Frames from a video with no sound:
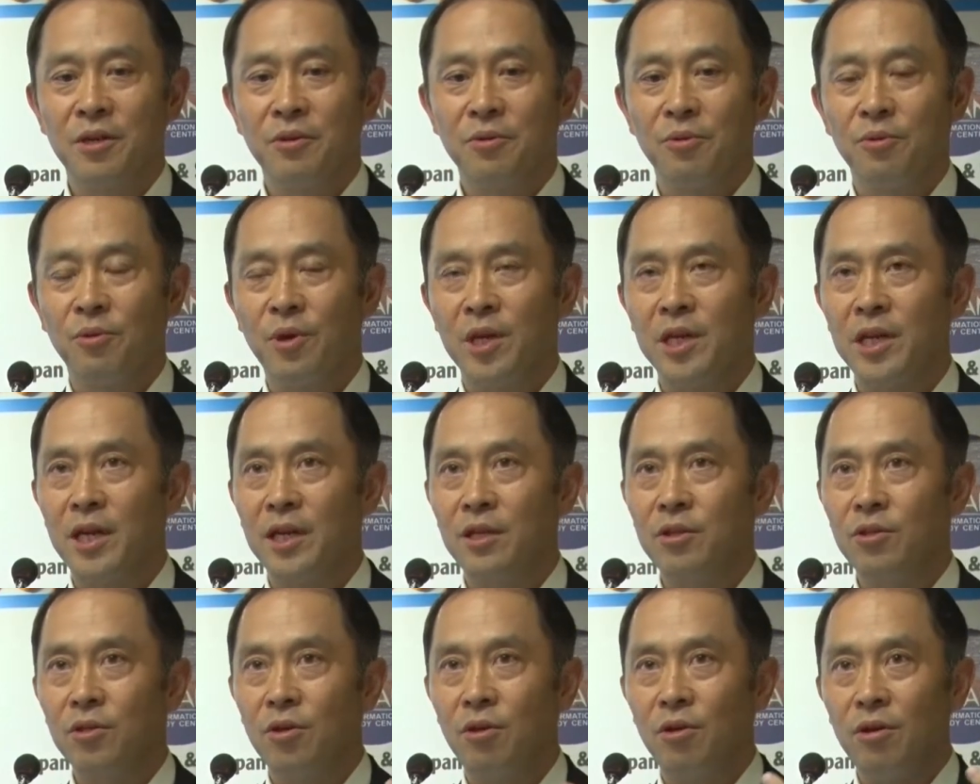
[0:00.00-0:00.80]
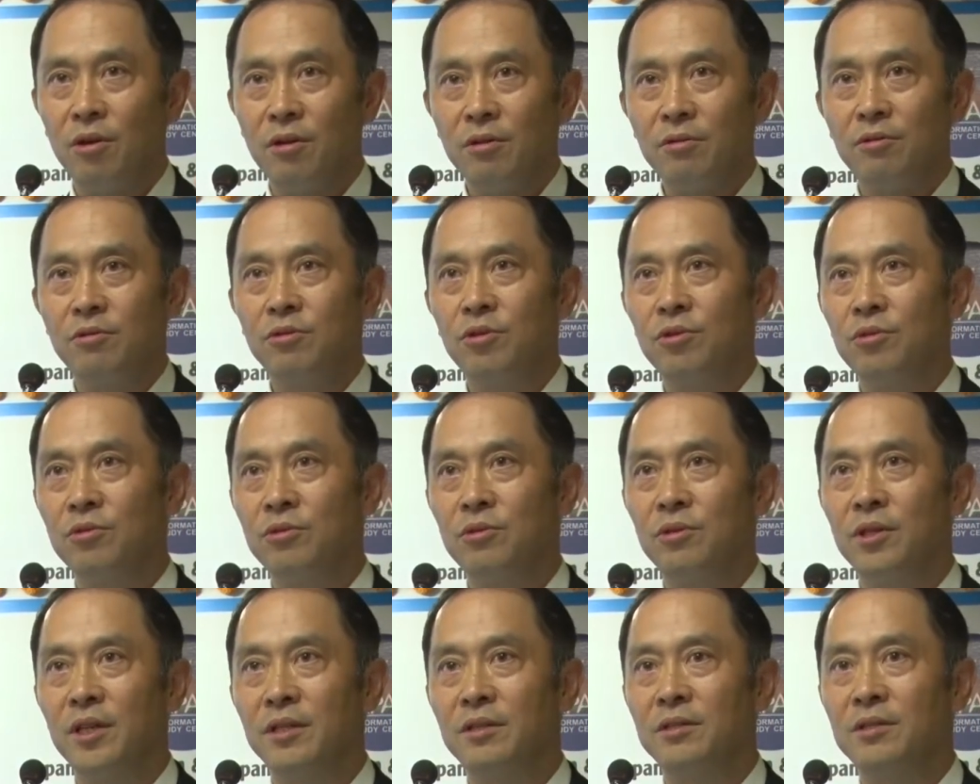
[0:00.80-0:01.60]
when I talk
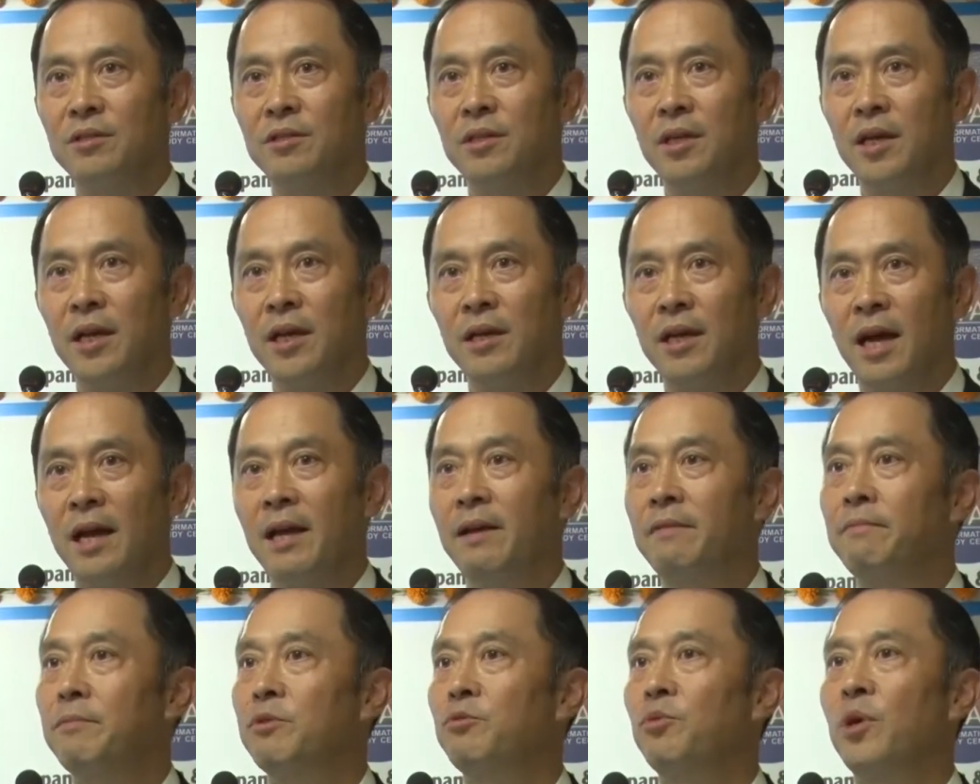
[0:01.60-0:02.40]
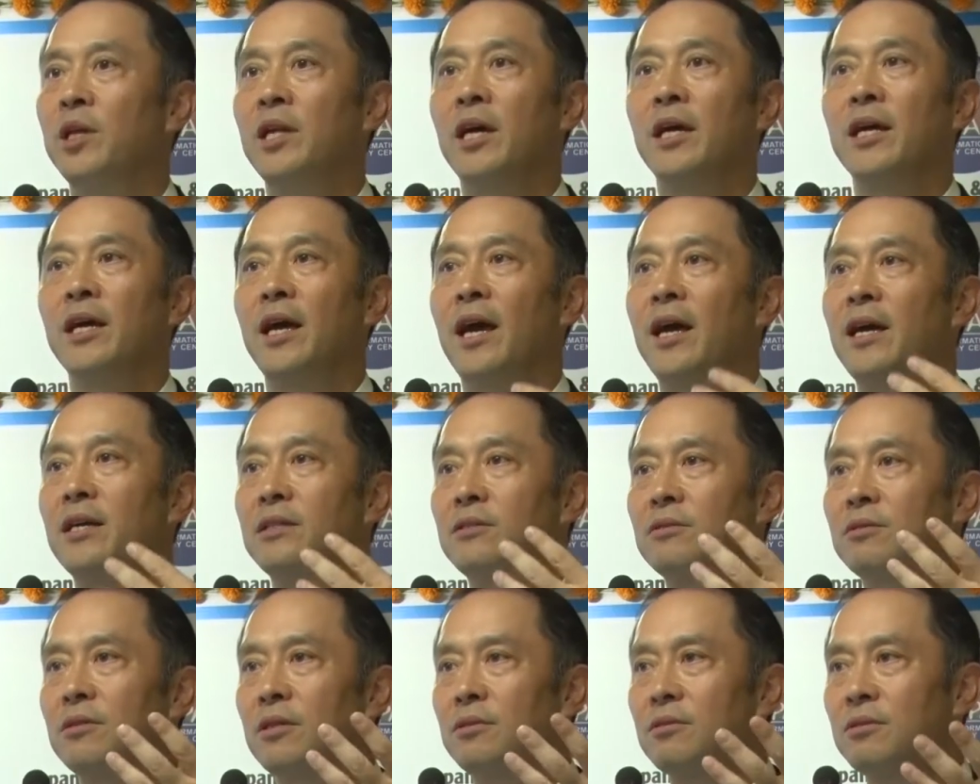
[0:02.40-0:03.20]
to, let's say, I, when I
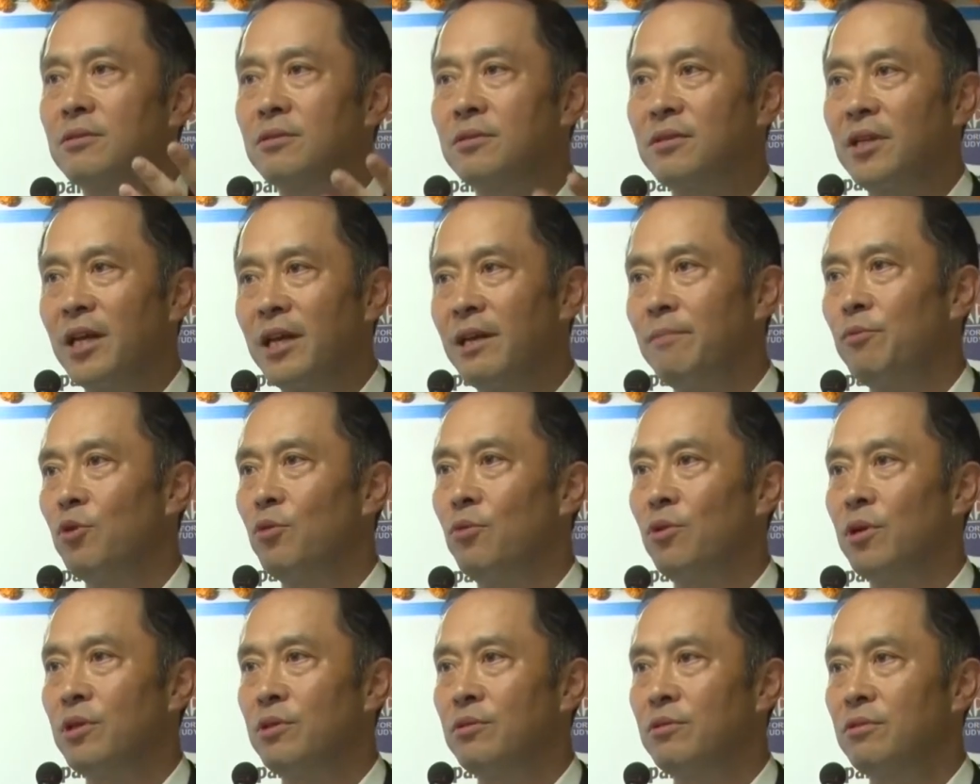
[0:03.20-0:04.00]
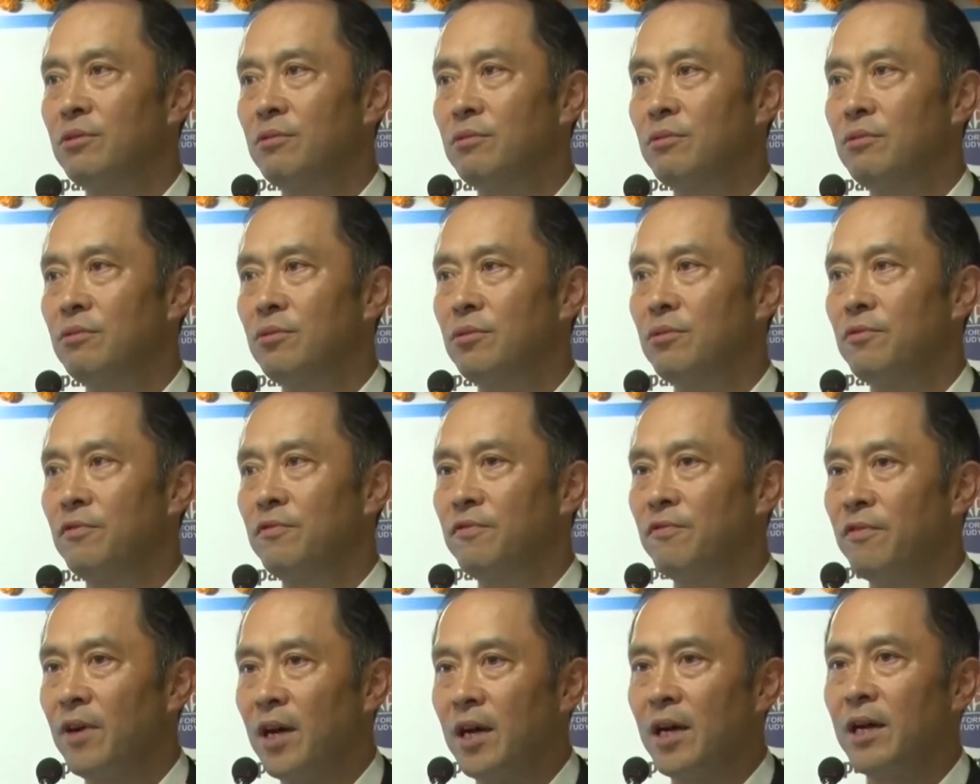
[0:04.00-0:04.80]
ask the same question to
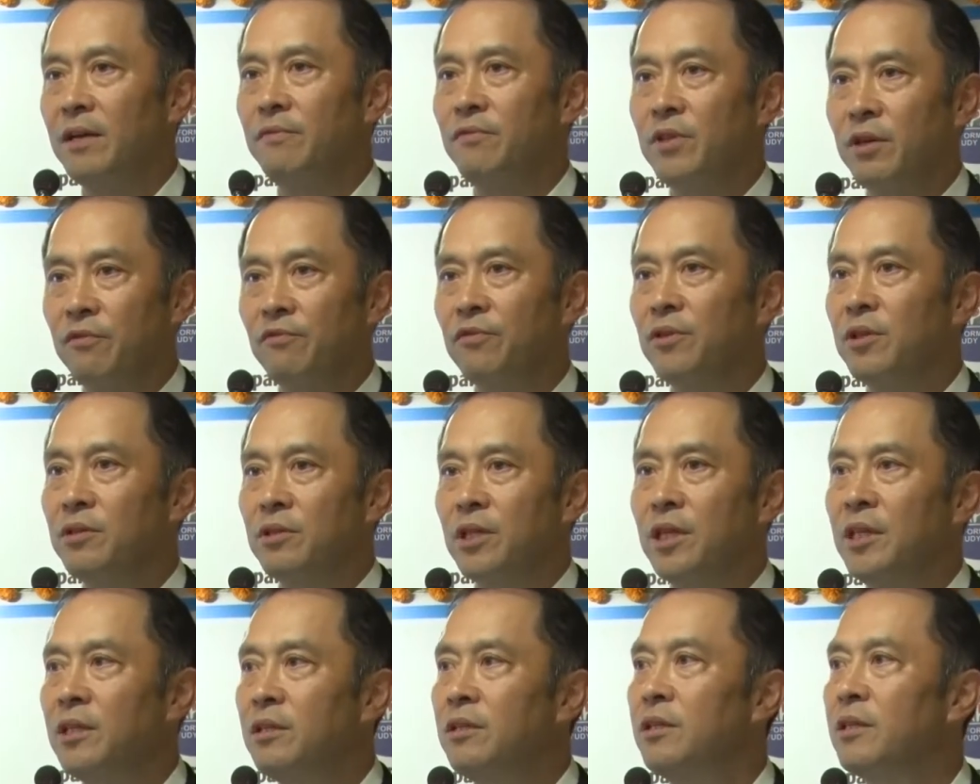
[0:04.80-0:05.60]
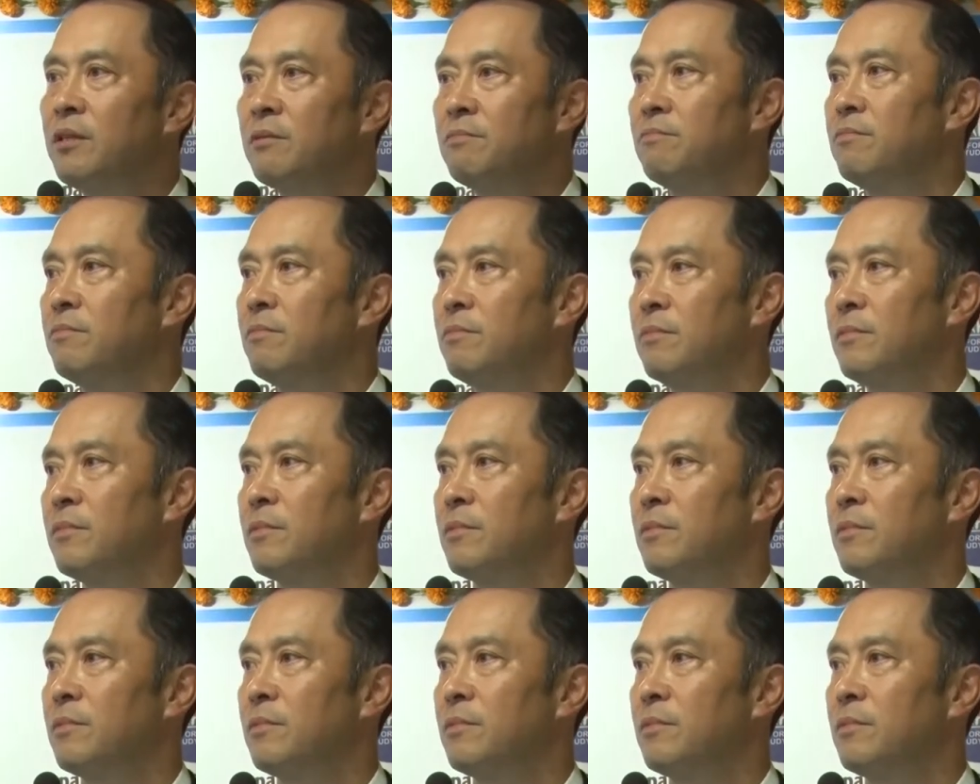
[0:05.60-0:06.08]
five different Indian